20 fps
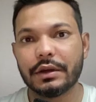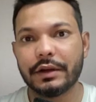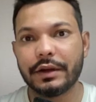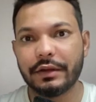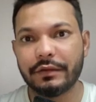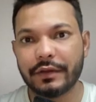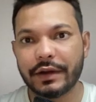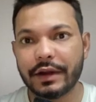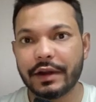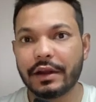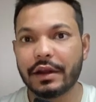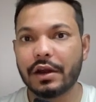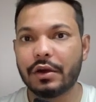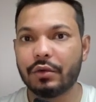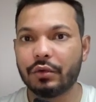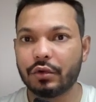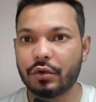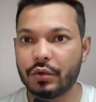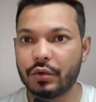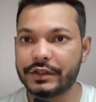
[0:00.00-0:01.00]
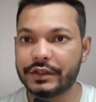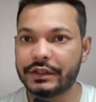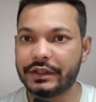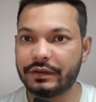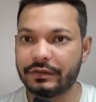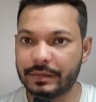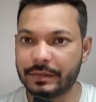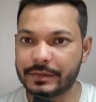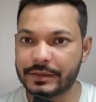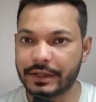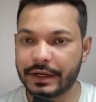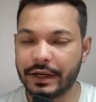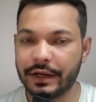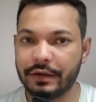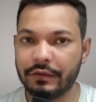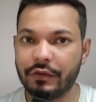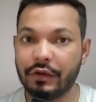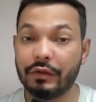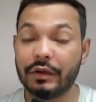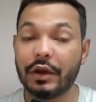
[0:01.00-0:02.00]
different account codes in the
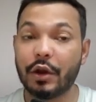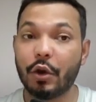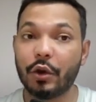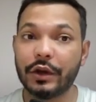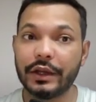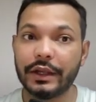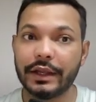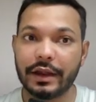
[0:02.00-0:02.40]
website, we will only